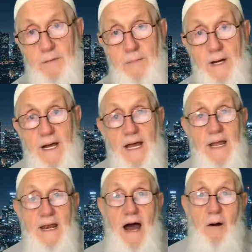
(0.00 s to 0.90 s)
Now,
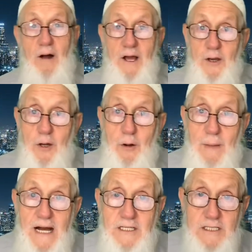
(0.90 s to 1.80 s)
can you imagine
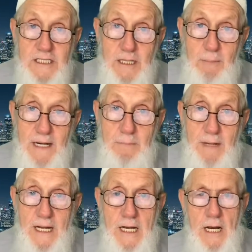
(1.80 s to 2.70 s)
somebody being in a
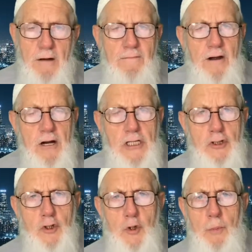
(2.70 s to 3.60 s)
very super
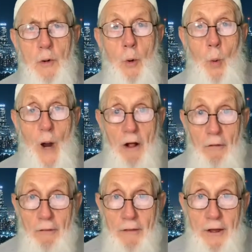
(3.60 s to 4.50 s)
wealthy
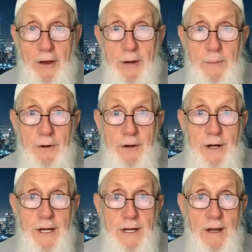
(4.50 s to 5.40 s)
community,
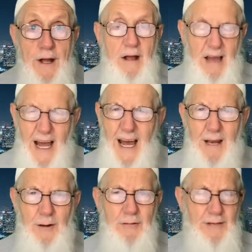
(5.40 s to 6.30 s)
and you say,
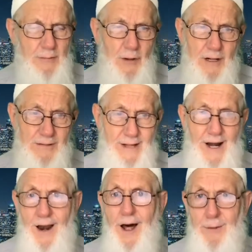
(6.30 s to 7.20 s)
well, not a lot of
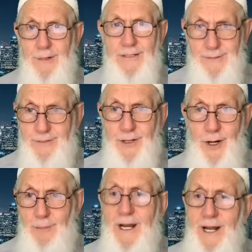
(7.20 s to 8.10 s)
Muslims are going to be
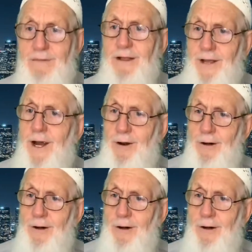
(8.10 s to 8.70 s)
living there, right?